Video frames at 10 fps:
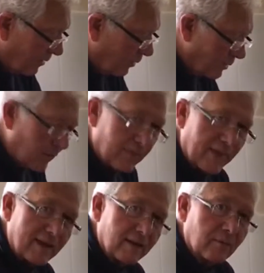We will
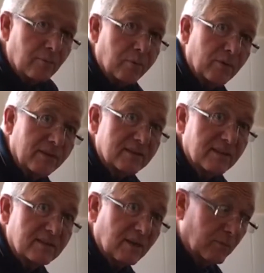then put this in
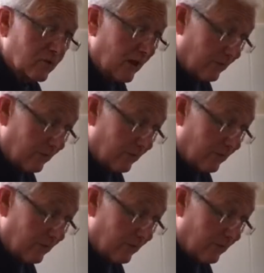the tumble dryer